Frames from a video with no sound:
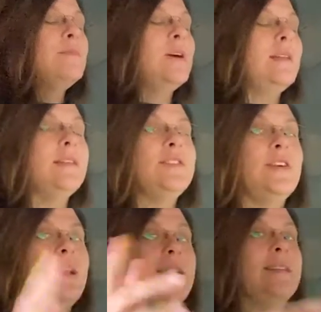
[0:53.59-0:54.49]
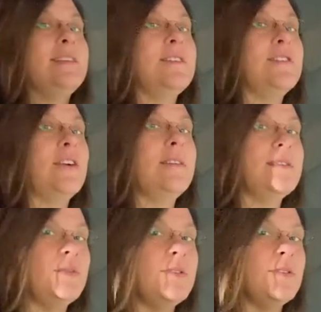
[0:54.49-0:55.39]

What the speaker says: But let's go ahead and let's get started and see what's